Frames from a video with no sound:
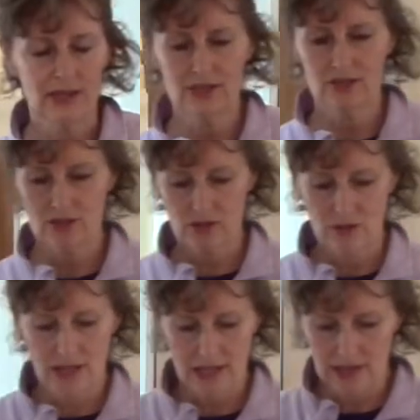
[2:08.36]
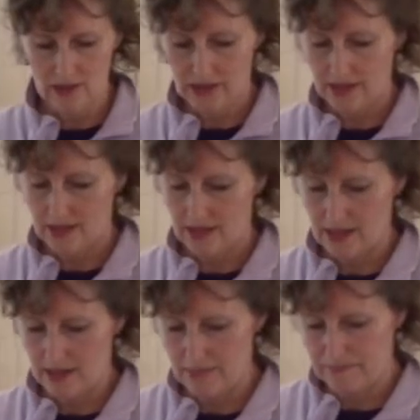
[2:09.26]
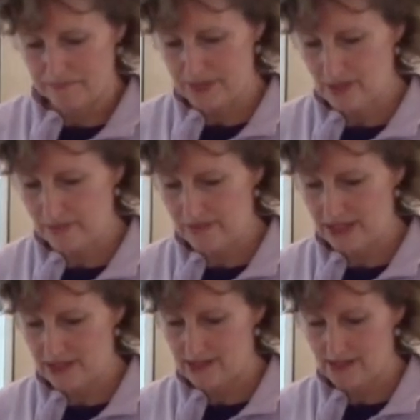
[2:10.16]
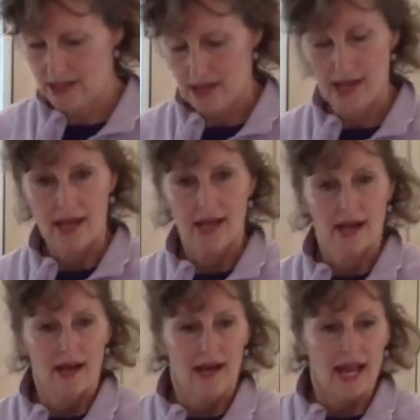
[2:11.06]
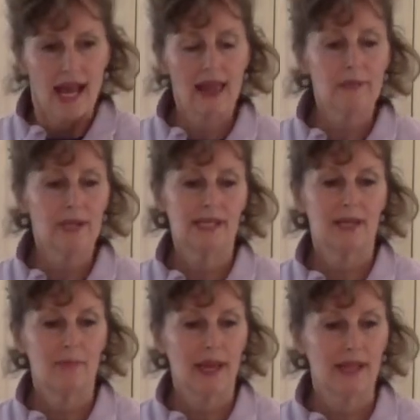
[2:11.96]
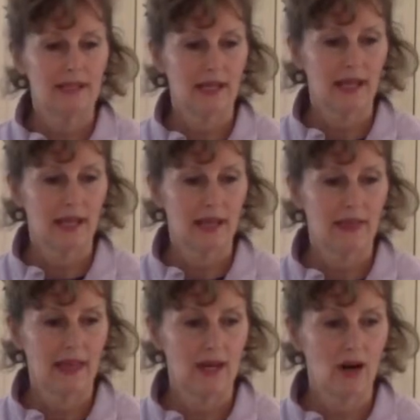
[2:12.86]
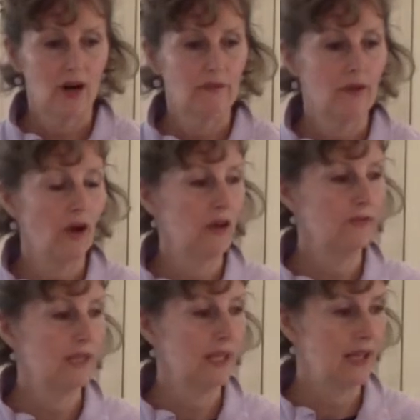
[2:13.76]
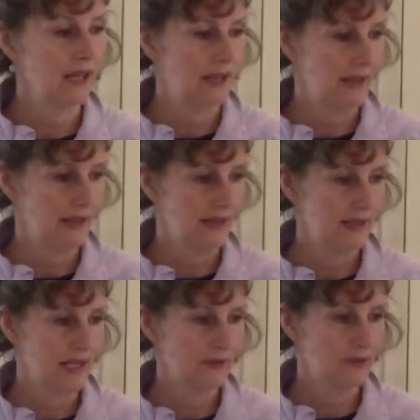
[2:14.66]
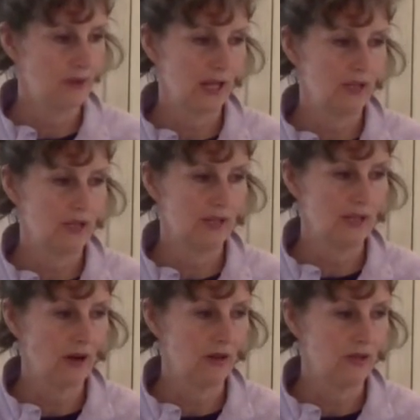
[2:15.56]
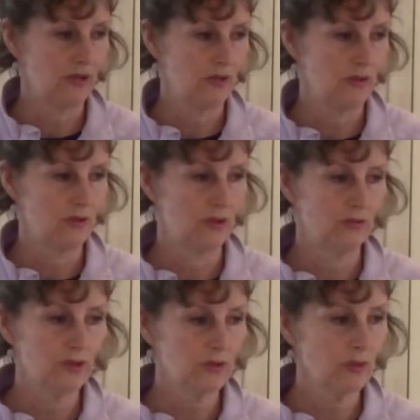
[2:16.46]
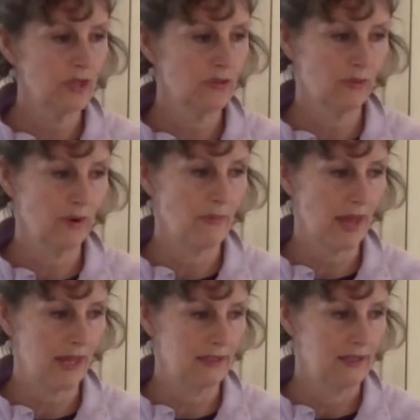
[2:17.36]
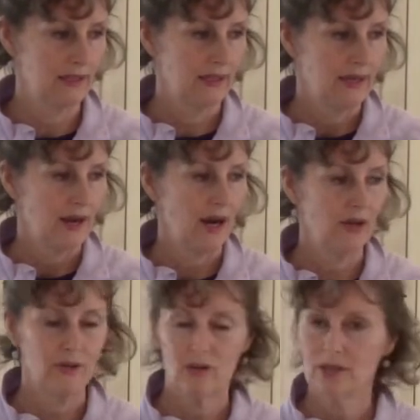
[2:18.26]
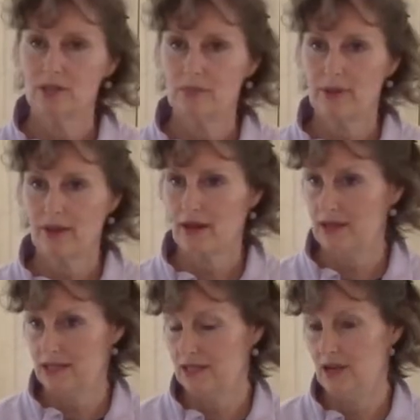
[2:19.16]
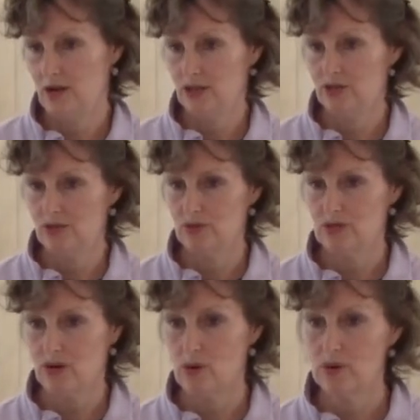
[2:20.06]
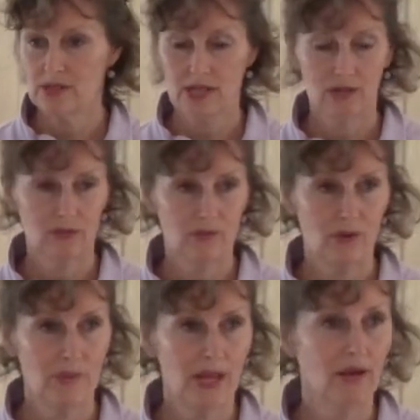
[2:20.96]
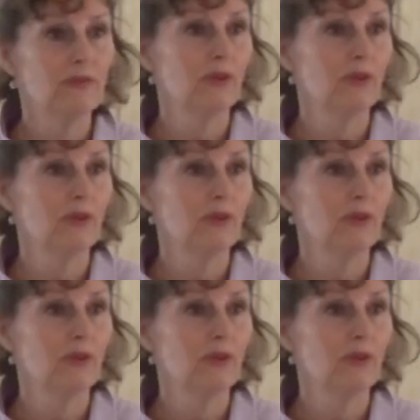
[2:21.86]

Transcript: let's just go ahead and look at some of these elements in a painting that are involved in the set of strategies an artist used. The first one is format. Did the artist choose a horizontal format, a